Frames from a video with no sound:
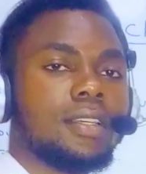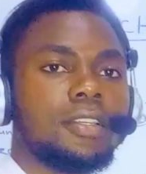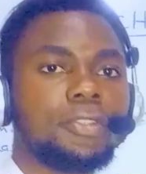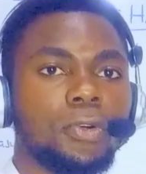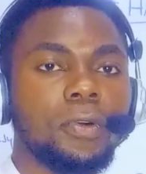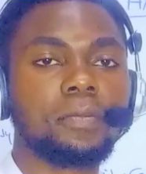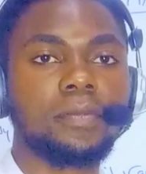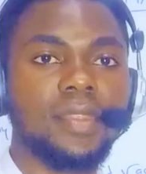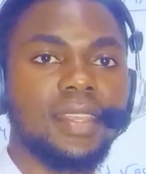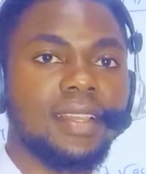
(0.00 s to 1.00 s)
So
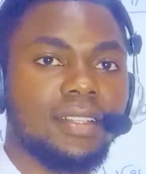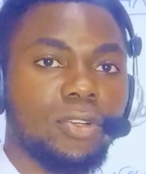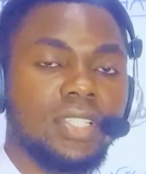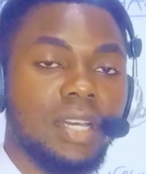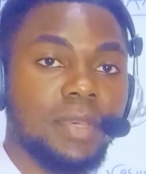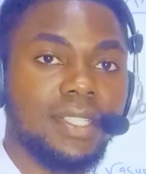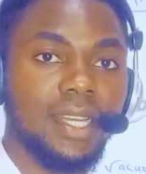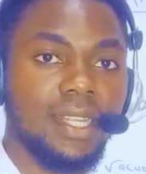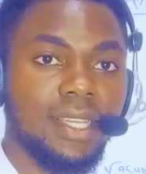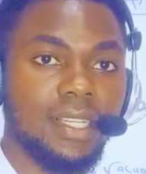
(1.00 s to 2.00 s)
those are
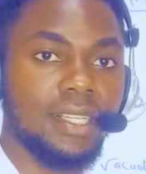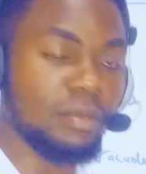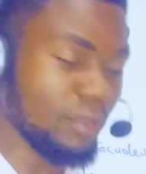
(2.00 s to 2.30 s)
basically the